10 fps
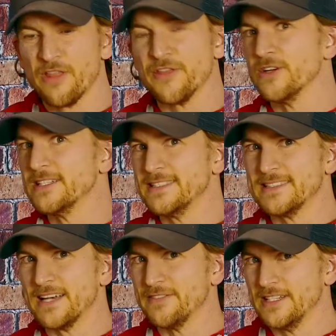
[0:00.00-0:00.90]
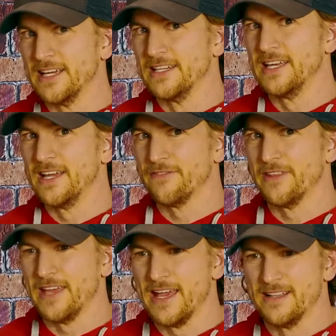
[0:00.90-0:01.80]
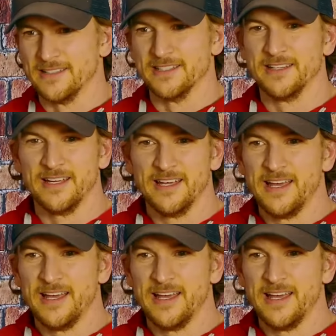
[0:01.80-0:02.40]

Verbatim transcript: $37.98 for the gallon,